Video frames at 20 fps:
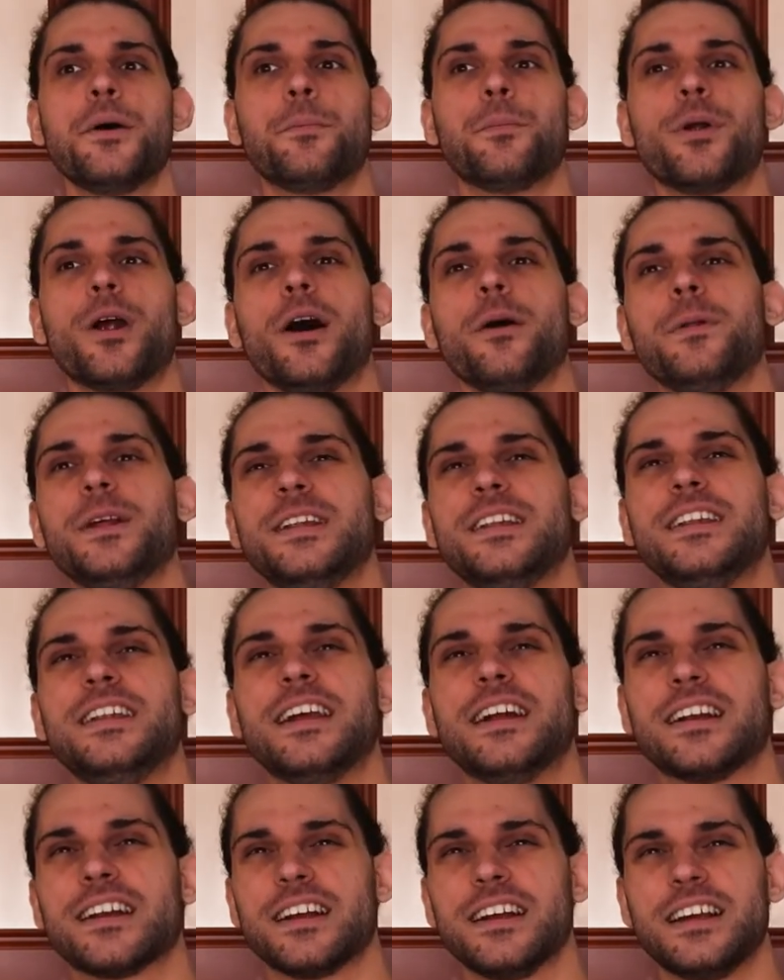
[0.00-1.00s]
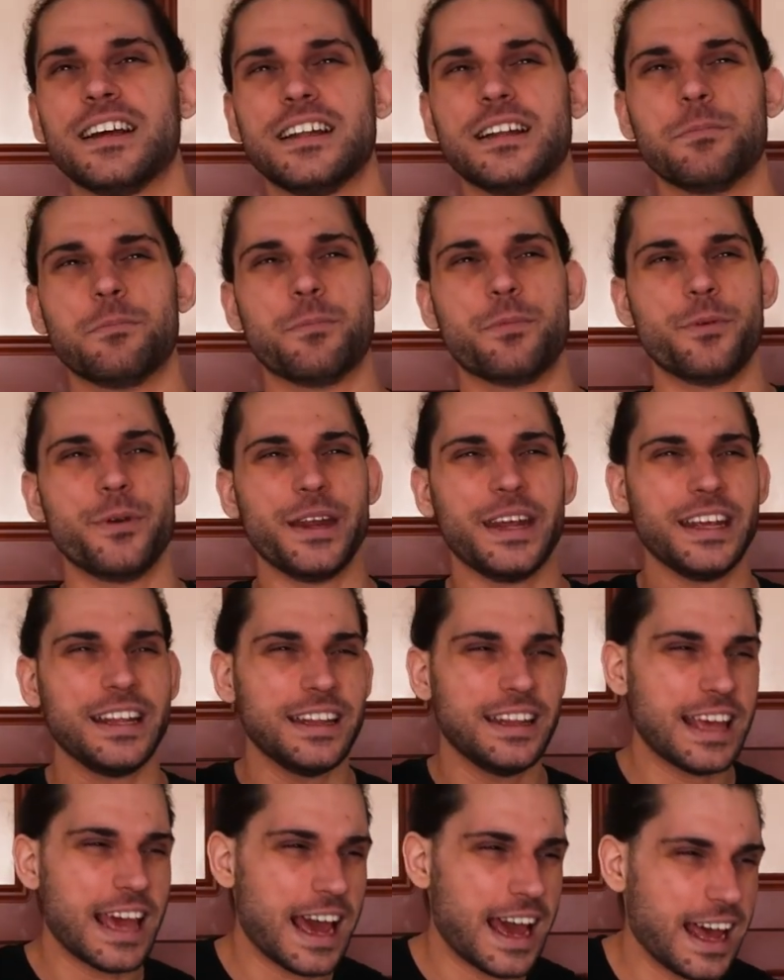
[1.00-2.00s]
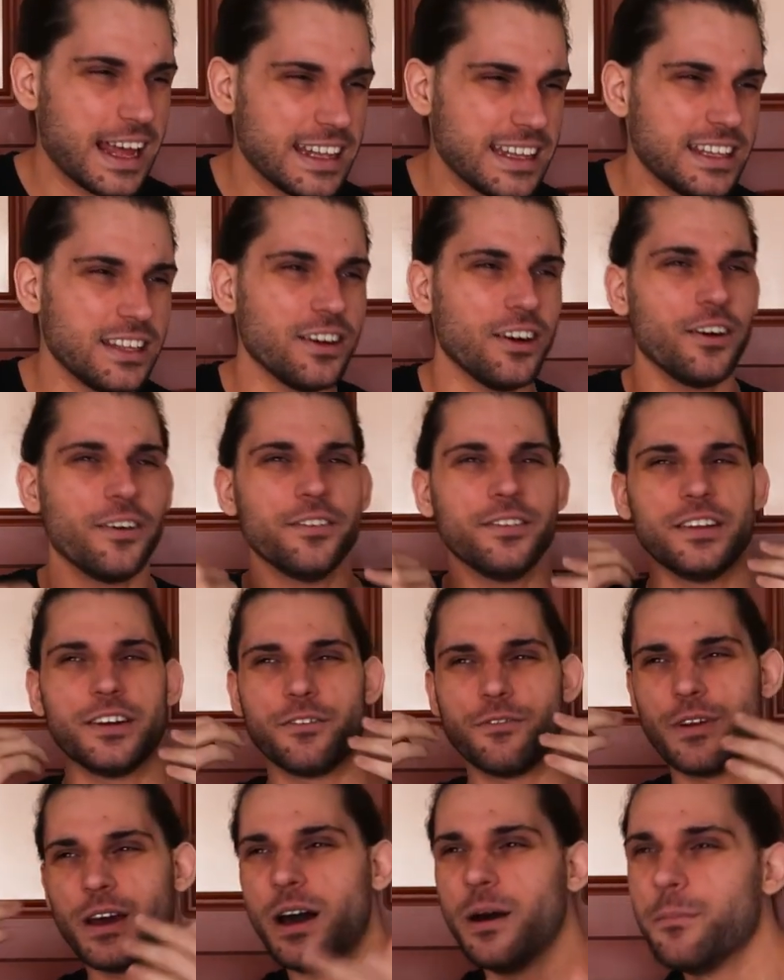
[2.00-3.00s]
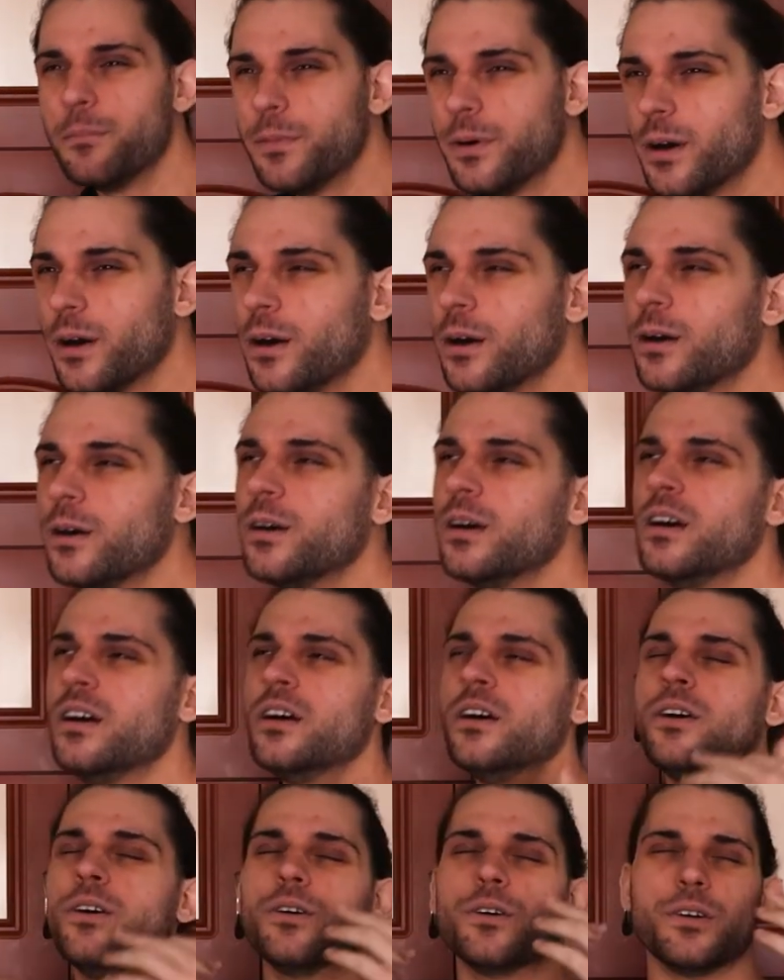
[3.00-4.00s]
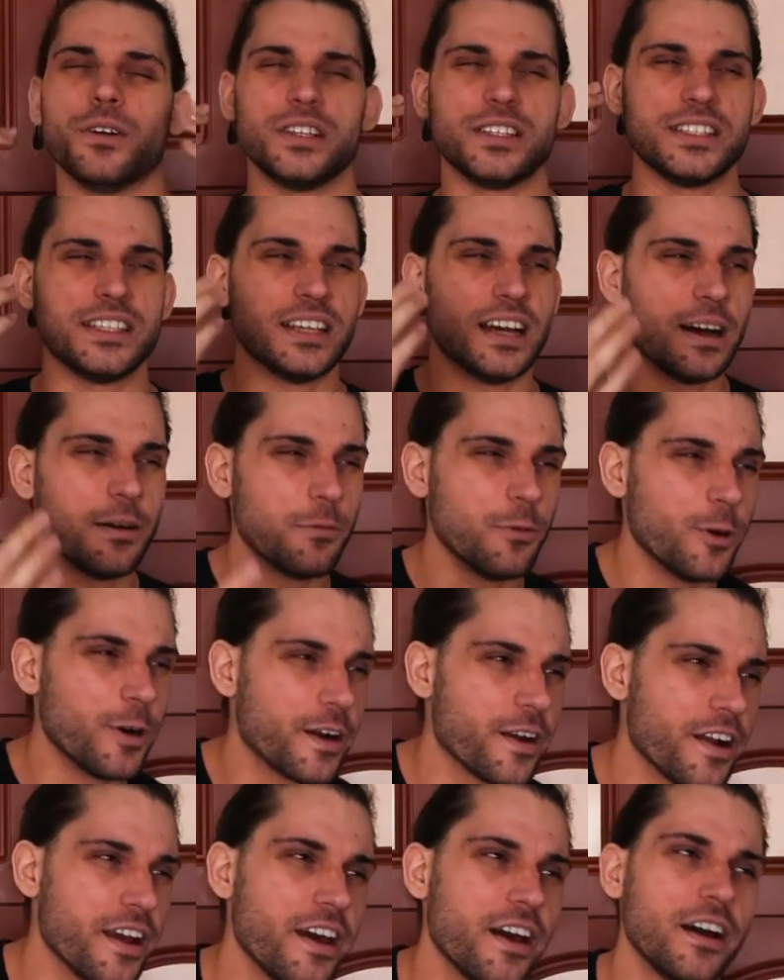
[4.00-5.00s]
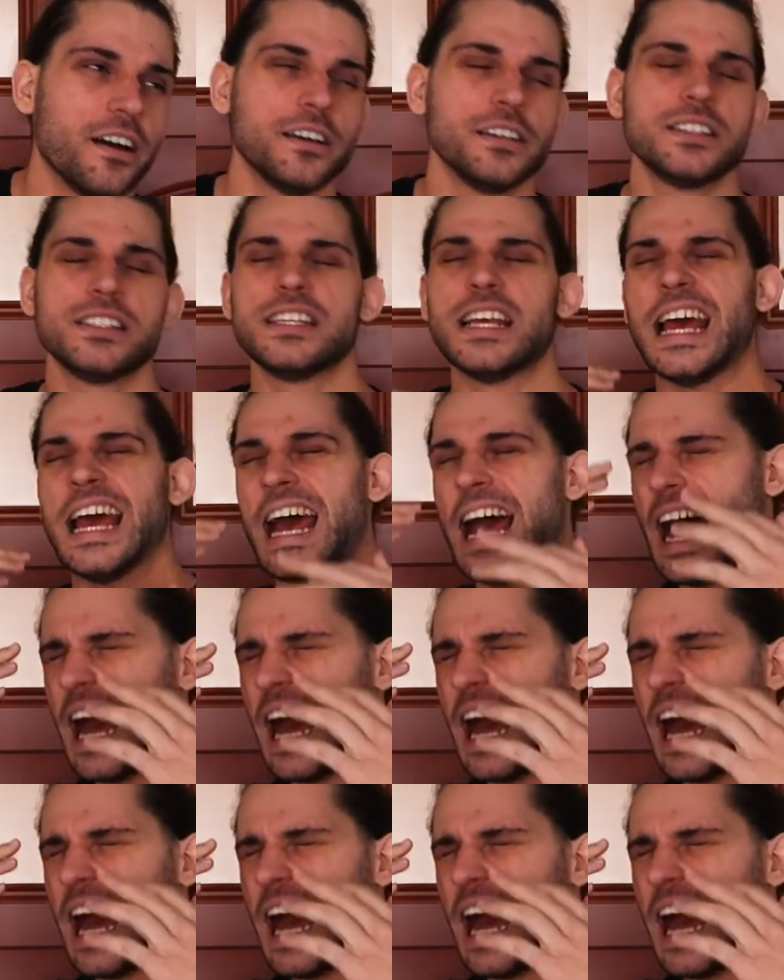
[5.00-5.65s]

Probably they're gonna bring that on the Rumble or somewhere else.